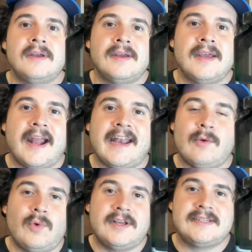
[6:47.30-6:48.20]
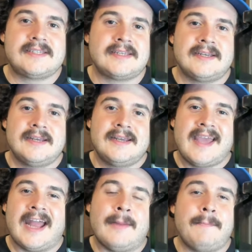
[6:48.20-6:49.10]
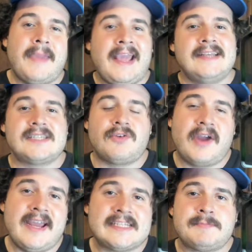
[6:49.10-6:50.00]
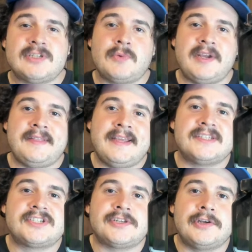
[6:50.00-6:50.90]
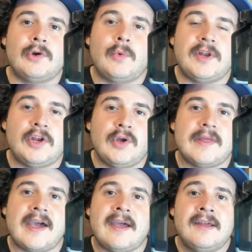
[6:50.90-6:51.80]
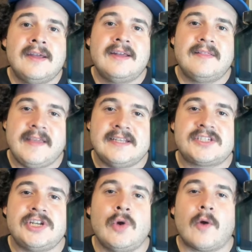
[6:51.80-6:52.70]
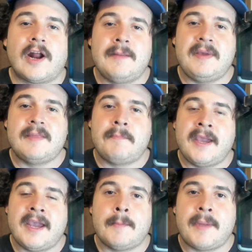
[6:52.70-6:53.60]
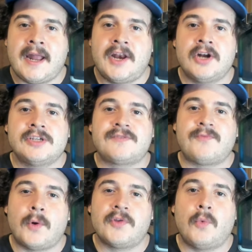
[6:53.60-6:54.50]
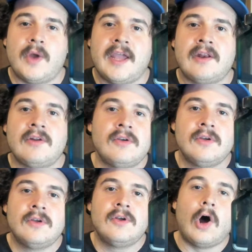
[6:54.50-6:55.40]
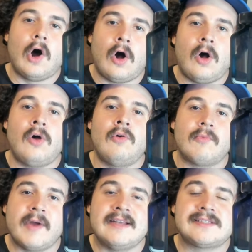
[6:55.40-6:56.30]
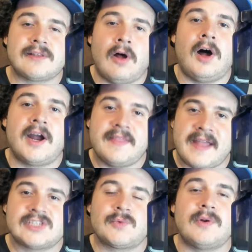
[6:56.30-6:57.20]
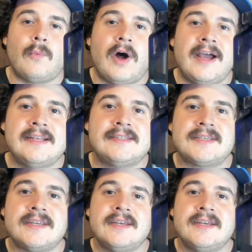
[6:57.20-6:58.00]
And it was an amazing race between these two. We knew that these two were going to be the big competitors for the win all race long, and that's what it was,